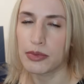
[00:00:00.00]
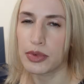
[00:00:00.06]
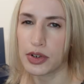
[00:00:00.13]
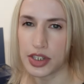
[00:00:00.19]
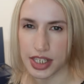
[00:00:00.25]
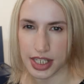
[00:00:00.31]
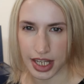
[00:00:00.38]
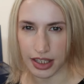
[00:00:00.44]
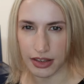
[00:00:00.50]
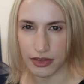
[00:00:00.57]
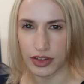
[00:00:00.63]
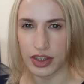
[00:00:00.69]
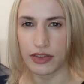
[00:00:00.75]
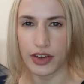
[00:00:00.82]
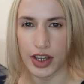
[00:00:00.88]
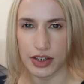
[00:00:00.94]
but still,
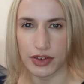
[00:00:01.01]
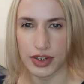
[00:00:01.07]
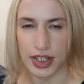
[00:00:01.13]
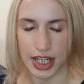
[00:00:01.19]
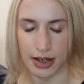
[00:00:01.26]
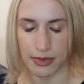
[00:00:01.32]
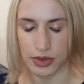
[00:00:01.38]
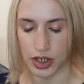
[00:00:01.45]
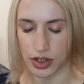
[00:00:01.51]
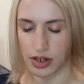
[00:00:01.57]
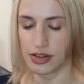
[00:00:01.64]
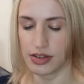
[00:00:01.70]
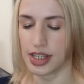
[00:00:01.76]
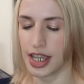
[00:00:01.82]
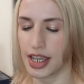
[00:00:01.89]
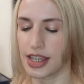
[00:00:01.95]
for the first few times you
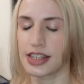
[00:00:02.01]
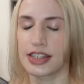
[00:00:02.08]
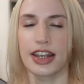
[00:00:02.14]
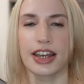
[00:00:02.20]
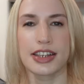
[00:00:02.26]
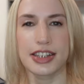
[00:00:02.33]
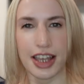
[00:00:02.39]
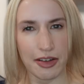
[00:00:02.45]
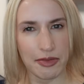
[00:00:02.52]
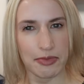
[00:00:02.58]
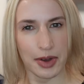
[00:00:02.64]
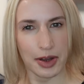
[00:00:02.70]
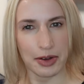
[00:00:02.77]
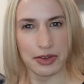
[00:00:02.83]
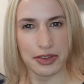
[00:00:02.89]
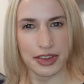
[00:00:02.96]
use it, it's nice to have
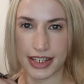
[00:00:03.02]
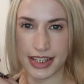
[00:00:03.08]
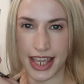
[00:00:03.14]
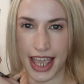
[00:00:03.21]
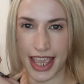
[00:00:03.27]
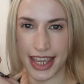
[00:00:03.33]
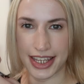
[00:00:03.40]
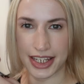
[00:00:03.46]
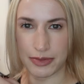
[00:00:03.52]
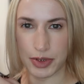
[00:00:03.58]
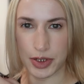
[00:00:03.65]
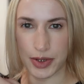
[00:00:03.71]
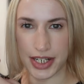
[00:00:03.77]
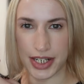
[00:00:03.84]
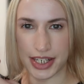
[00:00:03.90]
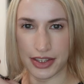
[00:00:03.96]
both. Day number
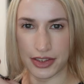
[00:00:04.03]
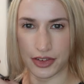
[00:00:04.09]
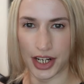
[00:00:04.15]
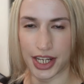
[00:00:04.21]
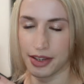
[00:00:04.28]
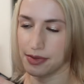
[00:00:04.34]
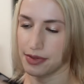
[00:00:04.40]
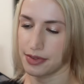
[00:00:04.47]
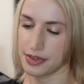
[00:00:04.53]
23.